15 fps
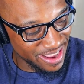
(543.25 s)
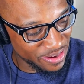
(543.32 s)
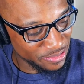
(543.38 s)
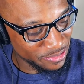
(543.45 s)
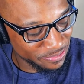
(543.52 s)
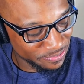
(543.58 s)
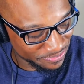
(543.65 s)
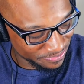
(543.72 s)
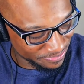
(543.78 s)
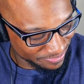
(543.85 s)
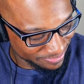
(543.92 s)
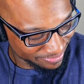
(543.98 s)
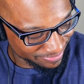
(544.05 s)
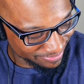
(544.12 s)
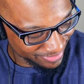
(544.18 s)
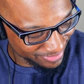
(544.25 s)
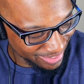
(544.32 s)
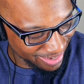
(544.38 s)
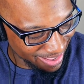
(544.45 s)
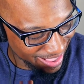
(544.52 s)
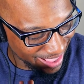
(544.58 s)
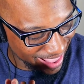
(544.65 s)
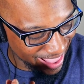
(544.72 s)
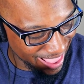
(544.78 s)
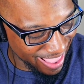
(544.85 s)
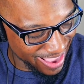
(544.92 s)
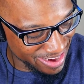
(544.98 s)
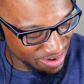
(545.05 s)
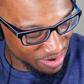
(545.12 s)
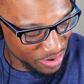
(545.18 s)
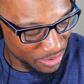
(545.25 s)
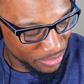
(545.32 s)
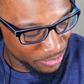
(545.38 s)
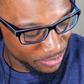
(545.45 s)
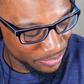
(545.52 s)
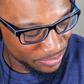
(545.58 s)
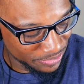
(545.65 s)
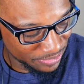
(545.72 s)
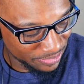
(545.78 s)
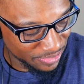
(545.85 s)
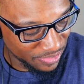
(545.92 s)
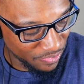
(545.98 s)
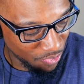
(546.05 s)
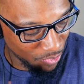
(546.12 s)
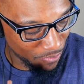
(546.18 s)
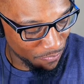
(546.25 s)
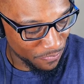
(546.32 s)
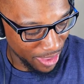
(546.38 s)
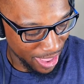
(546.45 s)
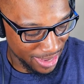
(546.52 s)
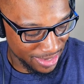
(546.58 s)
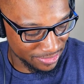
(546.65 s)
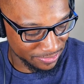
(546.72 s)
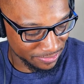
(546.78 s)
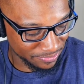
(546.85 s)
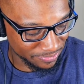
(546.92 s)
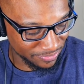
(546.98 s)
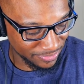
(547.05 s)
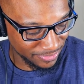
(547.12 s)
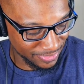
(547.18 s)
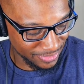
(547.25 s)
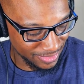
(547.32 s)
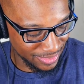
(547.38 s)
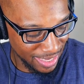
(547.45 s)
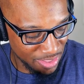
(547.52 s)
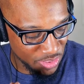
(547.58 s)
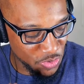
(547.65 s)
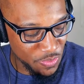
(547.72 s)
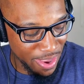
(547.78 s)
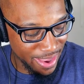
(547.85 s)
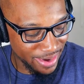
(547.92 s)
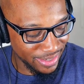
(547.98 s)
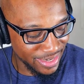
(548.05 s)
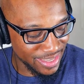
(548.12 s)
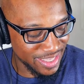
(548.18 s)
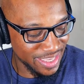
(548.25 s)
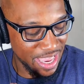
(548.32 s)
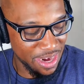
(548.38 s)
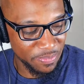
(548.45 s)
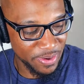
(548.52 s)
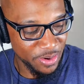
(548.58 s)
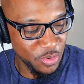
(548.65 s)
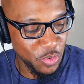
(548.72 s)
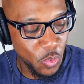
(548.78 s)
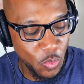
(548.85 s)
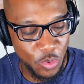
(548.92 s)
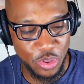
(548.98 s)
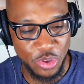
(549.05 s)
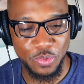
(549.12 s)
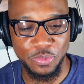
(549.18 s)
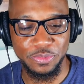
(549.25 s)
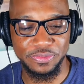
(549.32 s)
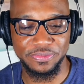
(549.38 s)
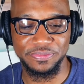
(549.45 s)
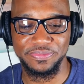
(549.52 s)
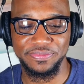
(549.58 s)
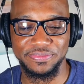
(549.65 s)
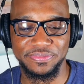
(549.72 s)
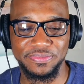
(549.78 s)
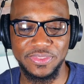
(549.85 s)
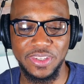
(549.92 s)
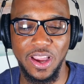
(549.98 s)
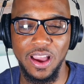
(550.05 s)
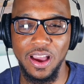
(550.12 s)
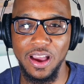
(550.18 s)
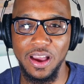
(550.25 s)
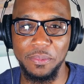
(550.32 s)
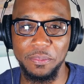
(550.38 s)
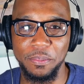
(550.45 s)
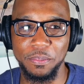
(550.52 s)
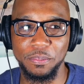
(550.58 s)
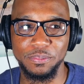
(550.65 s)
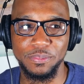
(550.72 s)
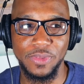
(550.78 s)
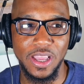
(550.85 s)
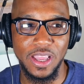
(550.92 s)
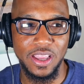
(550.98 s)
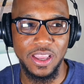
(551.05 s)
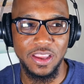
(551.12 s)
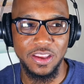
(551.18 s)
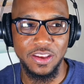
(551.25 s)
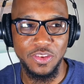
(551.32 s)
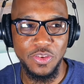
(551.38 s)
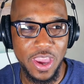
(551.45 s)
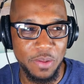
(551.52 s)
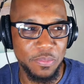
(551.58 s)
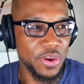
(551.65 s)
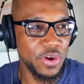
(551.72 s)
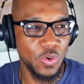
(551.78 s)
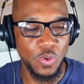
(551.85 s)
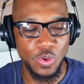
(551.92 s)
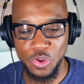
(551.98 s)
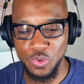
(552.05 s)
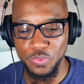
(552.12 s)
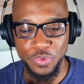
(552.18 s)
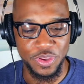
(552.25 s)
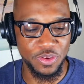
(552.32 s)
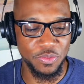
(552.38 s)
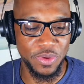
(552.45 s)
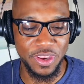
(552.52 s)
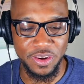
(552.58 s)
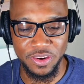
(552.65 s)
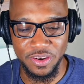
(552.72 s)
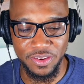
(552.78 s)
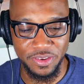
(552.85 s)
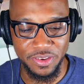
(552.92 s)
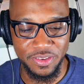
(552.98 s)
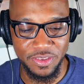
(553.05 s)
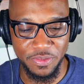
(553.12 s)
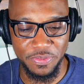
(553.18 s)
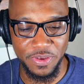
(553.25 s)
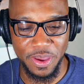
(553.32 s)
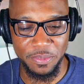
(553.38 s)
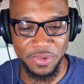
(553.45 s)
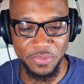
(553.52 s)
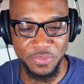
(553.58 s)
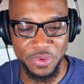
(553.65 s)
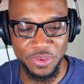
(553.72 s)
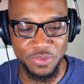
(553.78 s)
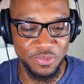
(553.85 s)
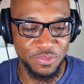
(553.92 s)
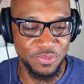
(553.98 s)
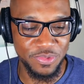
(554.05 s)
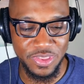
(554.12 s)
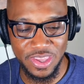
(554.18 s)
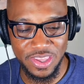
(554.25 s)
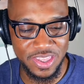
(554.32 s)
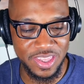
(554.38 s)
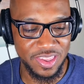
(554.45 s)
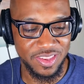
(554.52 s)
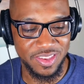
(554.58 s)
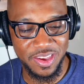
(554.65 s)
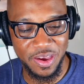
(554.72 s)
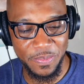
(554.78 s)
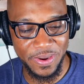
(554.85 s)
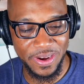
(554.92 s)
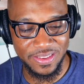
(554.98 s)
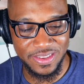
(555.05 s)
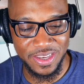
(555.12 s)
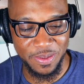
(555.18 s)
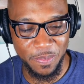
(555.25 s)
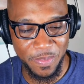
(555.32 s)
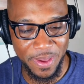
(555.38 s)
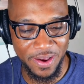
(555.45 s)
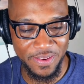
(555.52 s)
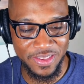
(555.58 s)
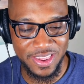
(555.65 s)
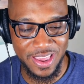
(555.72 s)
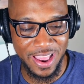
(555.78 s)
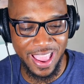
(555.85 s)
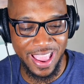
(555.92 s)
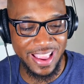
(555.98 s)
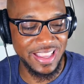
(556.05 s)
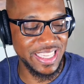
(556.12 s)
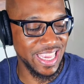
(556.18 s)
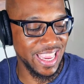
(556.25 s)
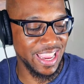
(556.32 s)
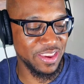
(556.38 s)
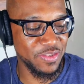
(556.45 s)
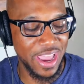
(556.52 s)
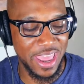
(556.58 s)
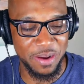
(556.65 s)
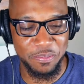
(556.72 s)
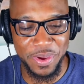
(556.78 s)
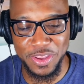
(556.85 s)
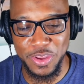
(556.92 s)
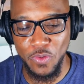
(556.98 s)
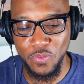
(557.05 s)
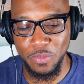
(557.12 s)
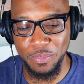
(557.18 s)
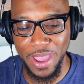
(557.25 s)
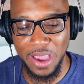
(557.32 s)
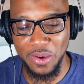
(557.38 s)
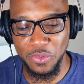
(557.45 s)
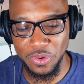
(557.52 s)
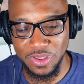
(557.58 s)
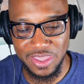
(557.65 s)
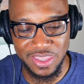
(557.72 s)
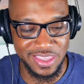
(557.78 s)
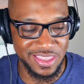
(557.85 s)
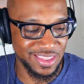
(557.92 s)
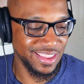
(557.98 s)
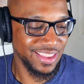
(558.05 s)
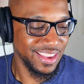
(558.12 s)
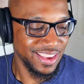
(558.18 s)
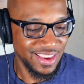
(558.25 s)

now, I know for a fact that you at least got to be cordial. Um, you got to be cordial when you're meeting the, the family, when you just coming into the marriage. I, I ain't saying you got to bend over backwards and,